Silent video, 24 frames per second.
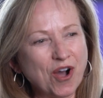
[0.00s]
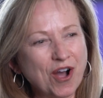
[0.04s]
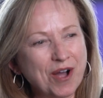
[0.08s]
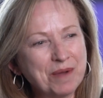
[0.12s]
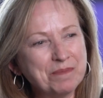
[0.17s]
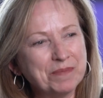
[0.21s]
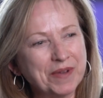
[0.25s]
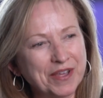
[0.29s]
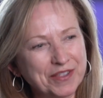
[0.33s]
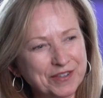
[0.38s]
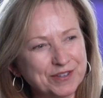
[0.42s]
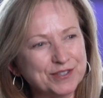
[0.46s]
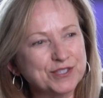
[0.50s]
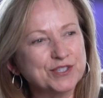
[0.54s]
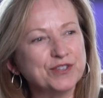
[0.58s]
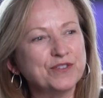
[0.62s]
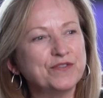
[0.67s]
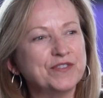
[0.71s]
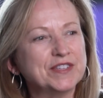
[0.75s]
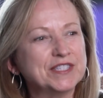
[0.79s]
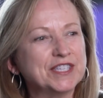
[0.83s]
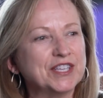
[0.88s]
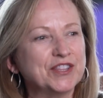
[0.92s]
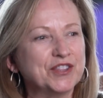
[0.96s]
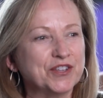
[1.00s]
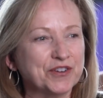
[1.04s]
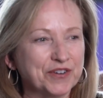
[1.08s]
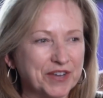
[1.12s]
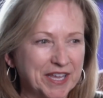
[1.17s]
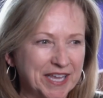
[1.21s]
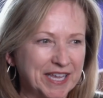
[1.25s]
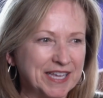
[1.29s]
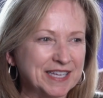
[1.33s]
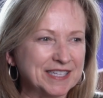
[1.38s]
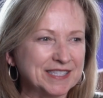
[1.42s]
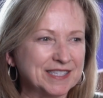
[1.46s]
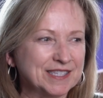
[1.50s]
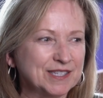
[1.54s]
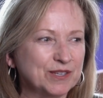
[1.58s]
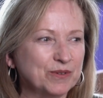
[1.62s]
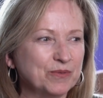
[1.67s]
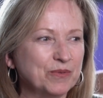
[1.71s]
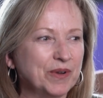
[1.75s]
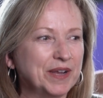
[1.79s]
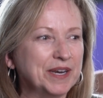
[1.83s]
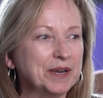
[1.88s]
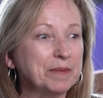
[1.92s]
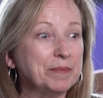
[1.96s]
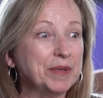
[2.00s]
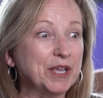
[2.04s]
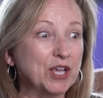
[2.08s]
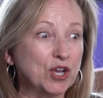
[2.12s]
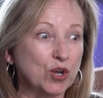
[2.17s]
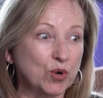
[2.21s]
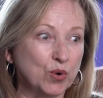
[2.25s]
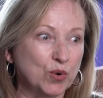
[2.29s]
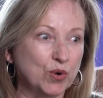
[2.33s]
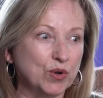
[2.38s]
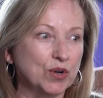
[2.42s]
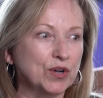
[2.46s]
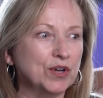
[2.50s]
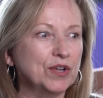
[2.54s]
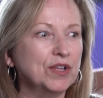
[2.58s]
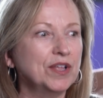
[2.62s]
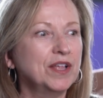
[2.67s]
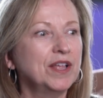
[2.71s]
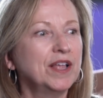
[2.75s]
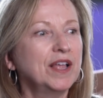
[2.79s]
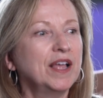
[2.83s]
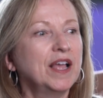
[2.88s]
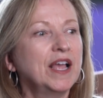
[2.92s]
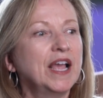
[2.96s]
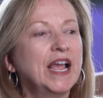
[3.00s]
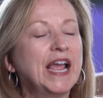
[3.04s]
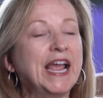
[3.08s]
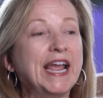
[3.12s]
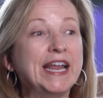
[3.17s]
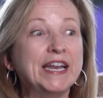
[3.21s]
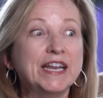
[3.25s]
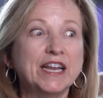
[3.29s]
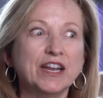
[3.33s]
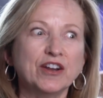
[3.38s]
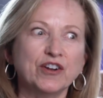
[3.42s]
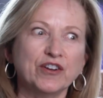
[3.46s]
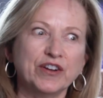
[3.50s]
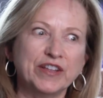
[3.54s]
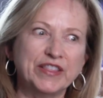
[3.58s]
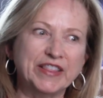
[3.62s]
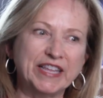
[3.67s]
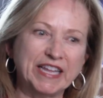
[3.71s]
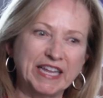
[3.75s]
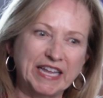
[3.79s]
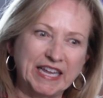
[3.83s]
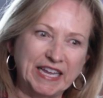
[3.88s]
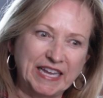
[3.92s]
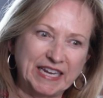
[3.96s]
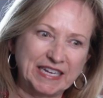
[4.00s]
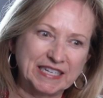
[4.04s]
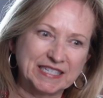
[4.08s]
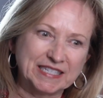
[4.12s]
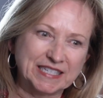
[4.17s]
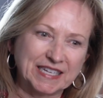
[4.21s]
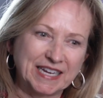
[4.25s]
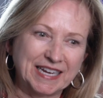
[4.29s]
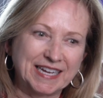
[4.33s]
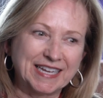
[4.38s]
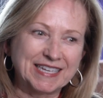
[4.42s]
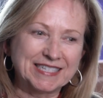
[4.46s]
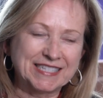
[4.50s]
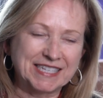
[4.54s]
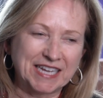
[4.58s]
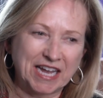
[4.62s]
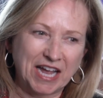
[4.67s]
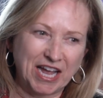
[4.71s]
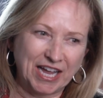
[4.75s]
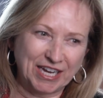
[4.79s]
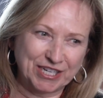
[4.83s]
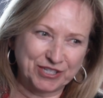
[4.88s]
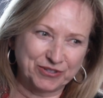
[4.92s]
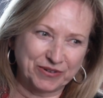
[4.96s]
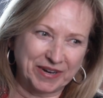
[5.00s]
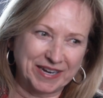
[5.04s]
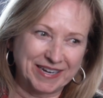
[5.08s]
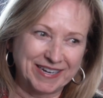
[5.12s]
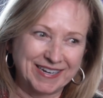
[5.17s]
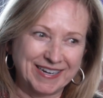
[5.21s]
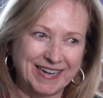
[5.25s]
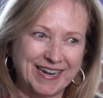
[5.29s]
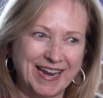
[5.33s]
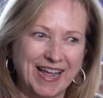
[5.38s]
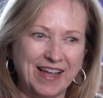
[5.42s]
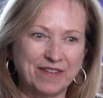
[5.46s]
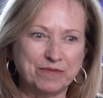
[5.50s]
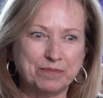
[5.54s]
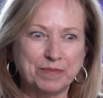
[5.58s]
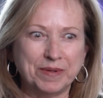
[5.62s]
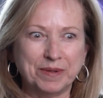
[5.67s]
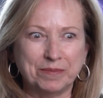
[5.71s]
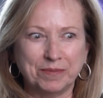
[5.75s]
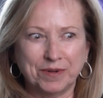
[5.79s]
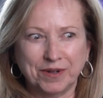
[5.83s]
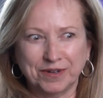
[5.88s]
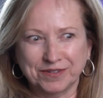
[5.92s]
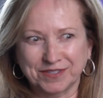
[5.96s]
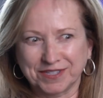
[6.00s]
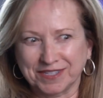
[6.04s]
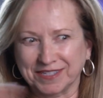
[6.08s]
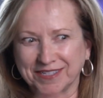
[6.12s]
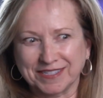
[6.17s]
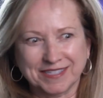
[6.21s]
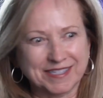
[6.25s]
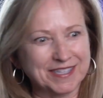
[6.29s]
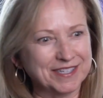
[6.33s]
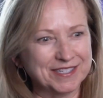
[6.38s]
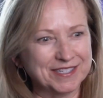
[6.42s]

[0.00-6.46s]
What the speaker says: all mothers who visit their kids who want to be cool and air in the heat and get dehydrated and have mimosas.